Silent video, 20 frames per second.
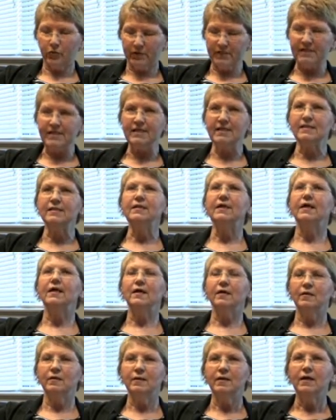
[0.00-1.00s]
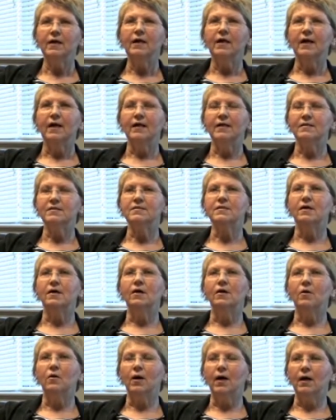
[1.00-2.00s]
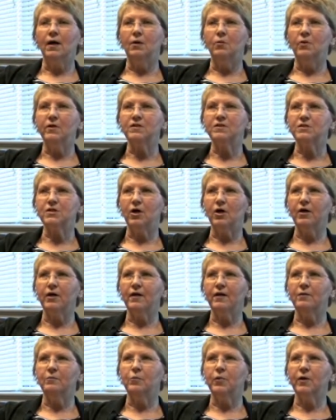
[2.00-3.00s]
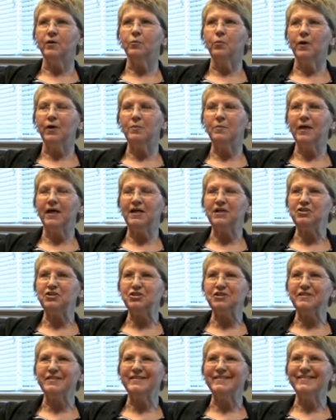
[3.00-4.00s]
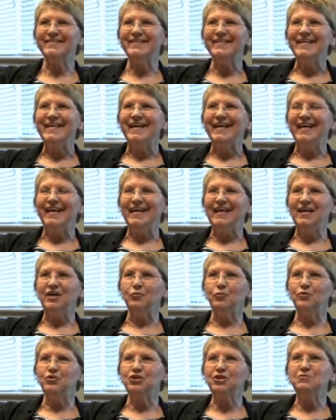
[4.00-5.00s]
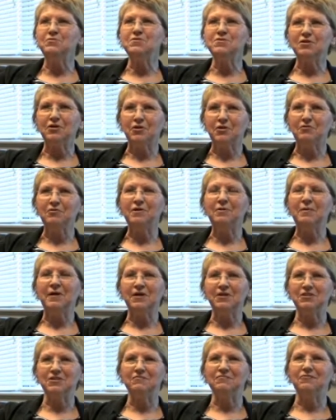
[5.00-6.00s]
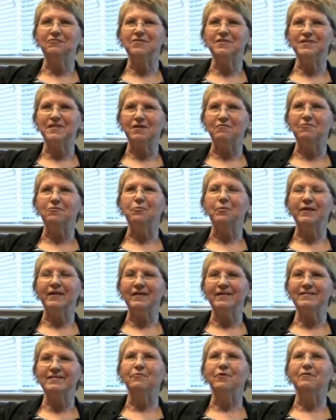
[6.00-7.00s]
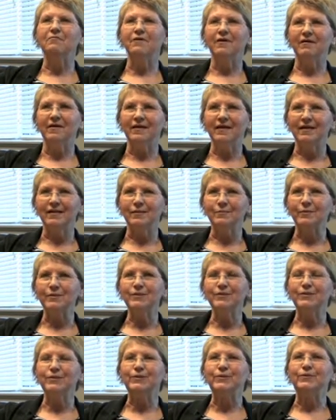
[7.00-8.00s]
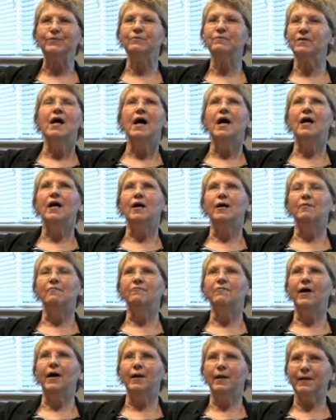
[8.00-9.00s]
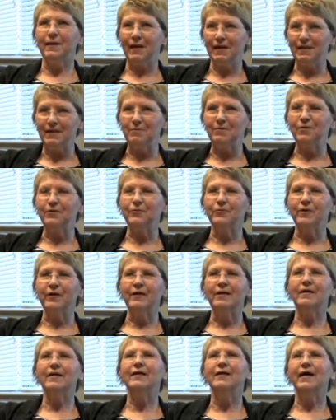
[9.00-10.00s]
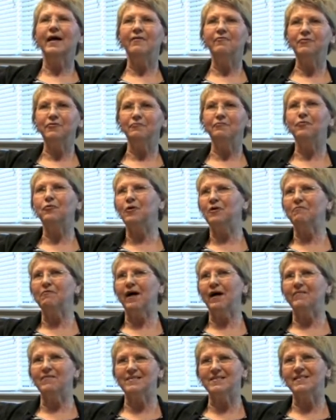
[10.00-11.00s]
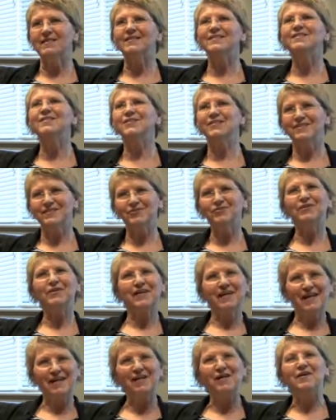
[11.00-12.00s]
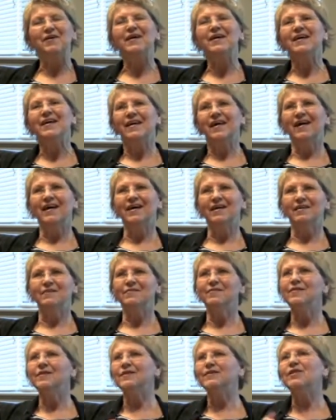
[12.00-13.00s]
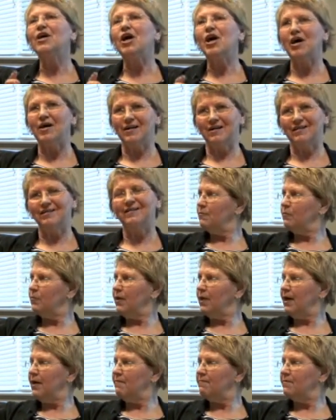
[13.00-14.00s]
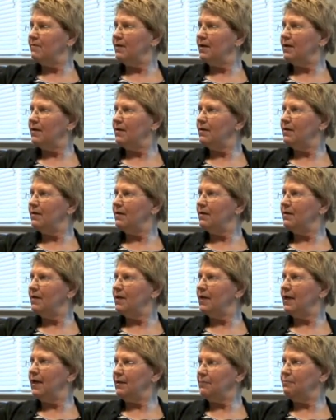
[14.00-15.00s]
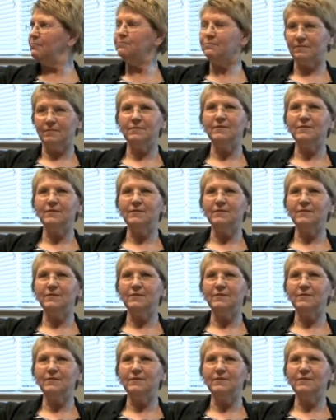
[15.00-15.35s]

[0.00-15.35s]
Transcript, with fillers: 2010, yeah. And so uh, we started with one patient, and she was our only patient for several weeks. And we finally got number two, um, finally got number three. Then after four and five and six, you know, sort of kind of uh, the talk. We have eight, eight